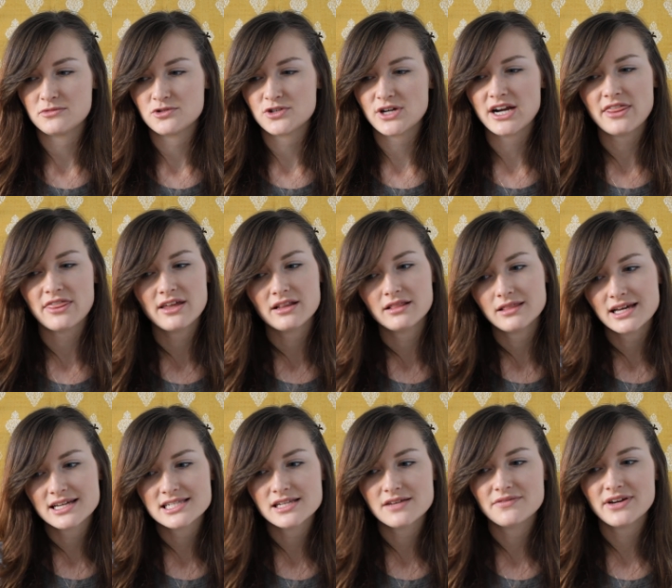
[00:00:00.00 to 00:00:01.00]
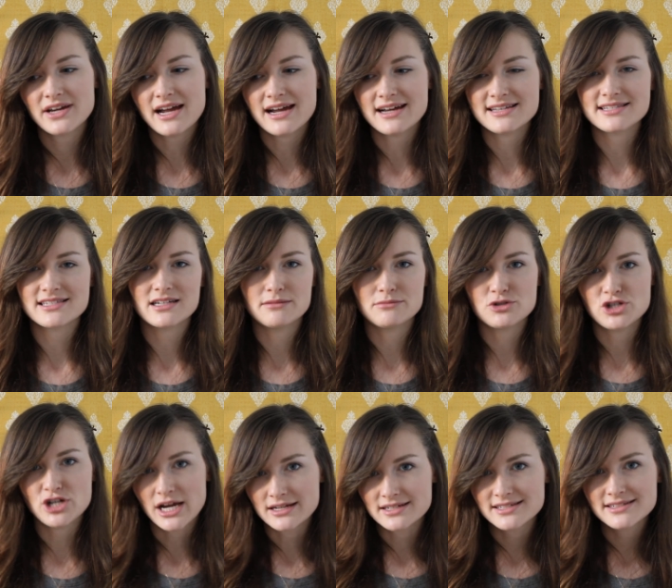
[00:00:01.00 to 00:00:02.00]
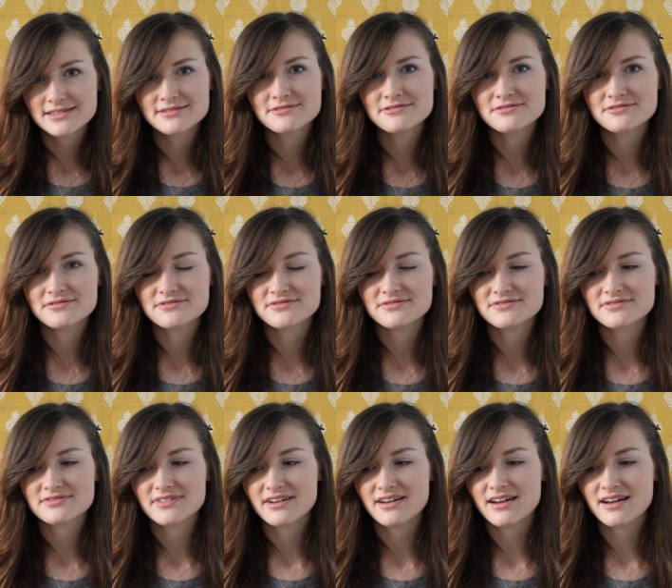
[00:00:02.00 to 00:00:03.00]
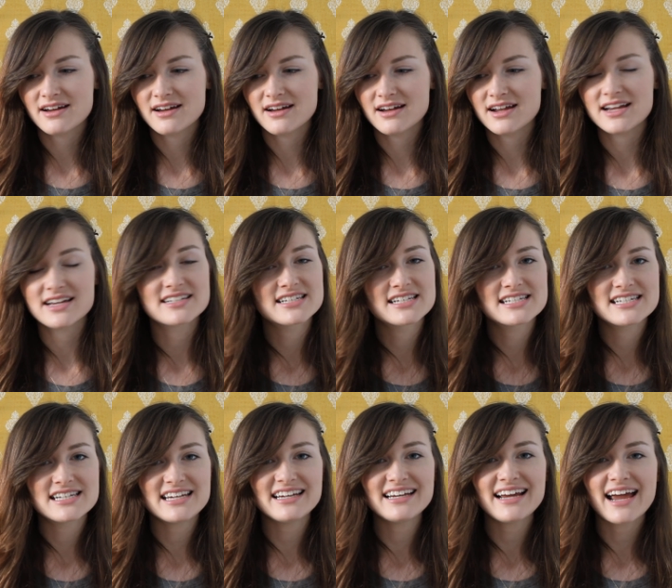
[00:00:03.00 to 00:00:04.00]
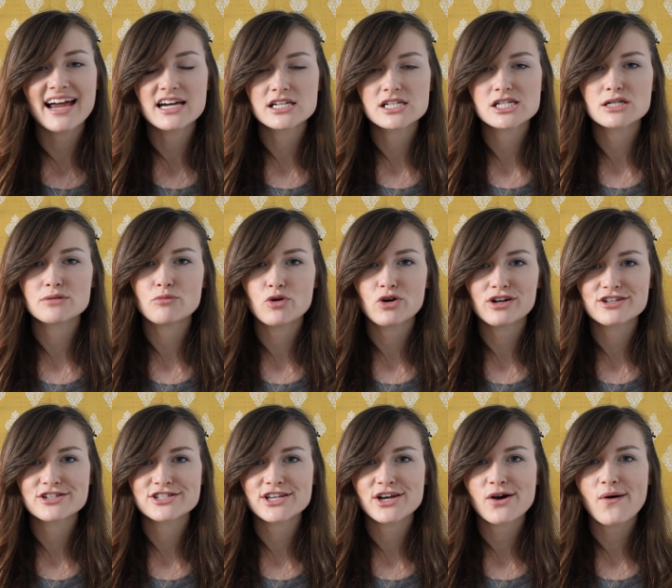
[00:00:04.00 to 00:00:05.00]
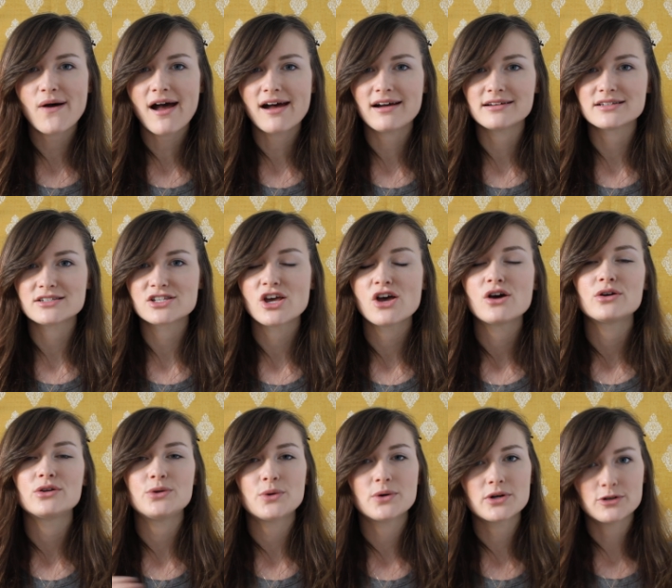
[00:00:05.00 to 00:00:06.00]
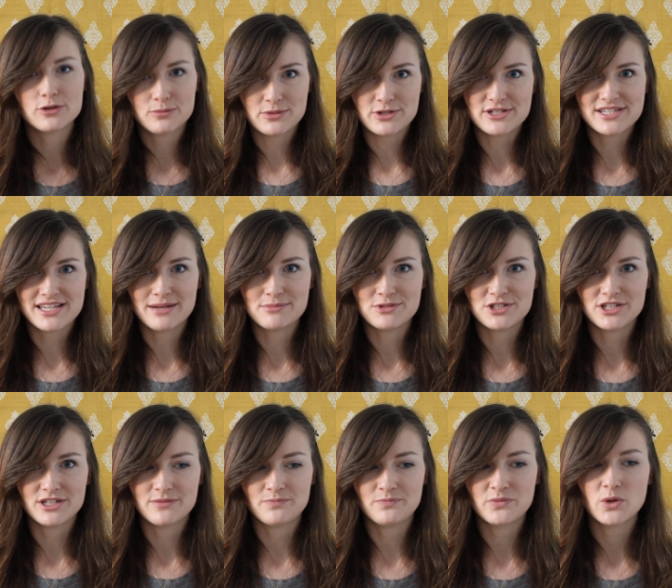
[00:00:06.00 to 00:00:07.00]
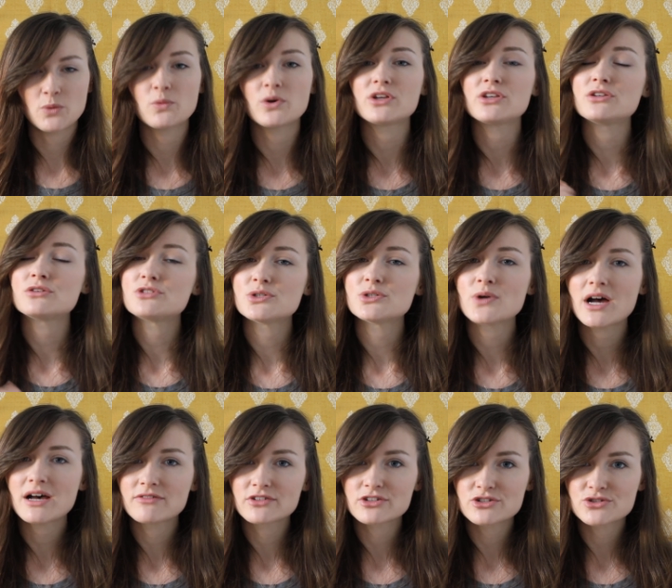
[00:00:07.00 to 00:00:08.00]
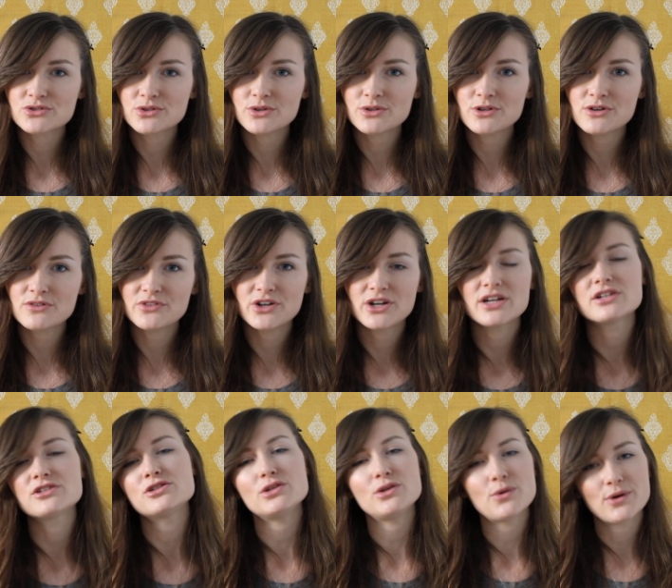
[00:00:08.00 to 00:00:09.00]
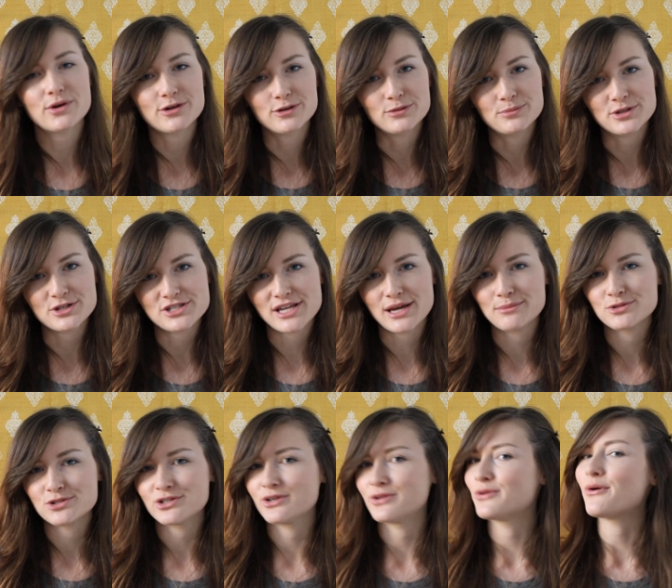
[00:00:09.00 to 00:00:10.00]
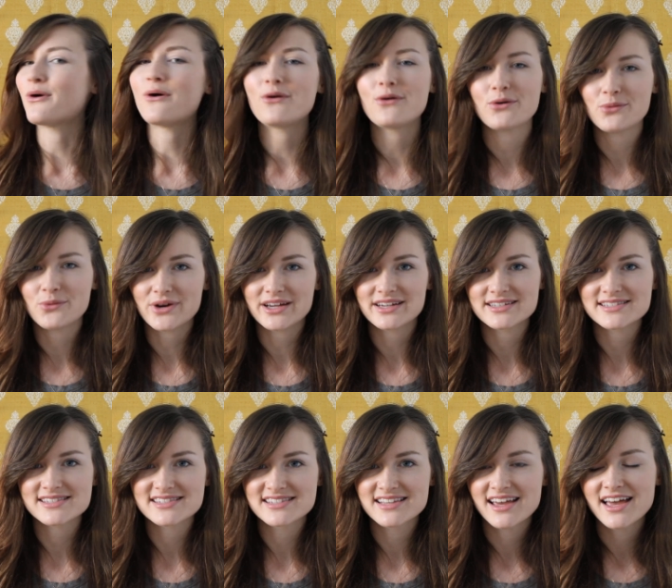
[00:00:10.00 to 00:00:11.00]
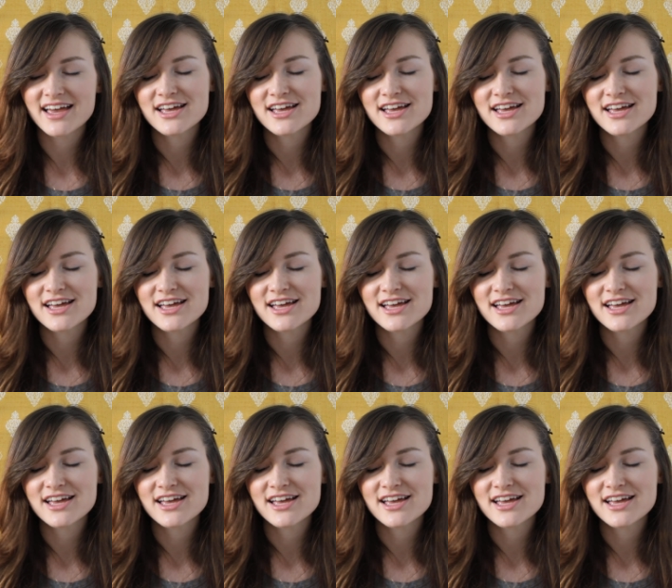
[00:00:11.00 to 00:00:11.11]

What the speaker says: Try to think less of it as an objective entity and more so as your own perception. What you do have control over is your own perception, always.